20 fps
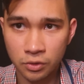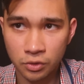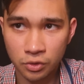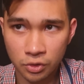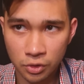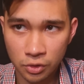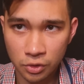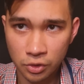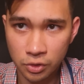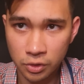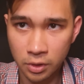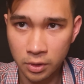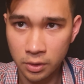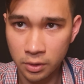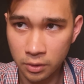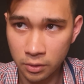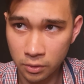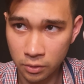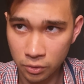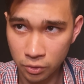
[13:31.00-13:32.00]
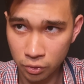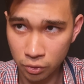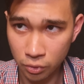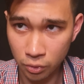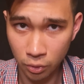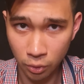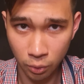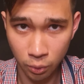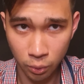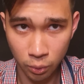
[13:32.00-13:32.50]
Just
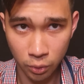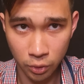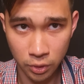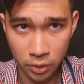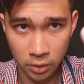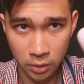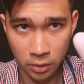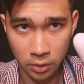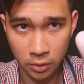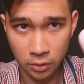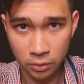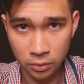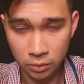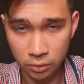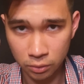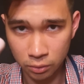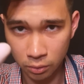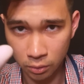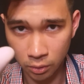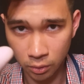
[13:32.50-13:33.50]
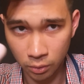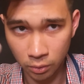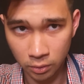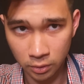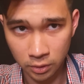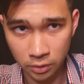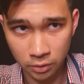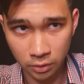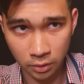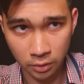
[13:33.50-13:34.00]
slowly,
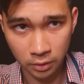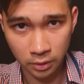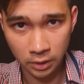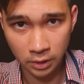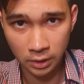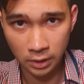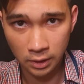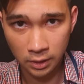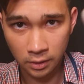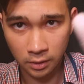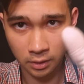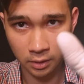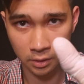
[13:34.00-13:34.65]
slowly turning and